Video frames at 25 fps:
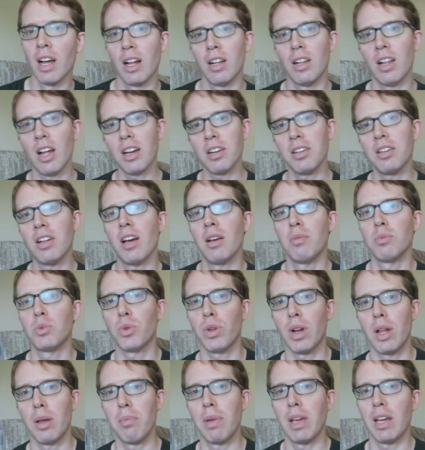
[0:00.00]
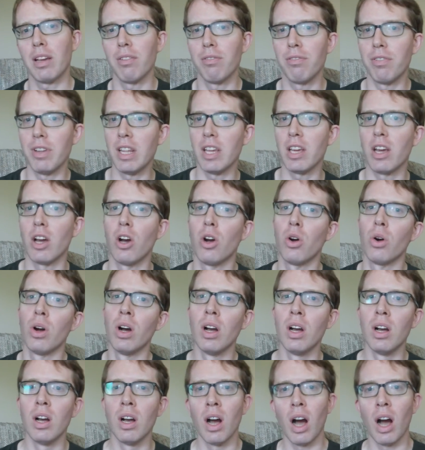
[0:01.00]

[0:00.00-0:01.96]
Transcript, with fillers: A lot of times when I make a video,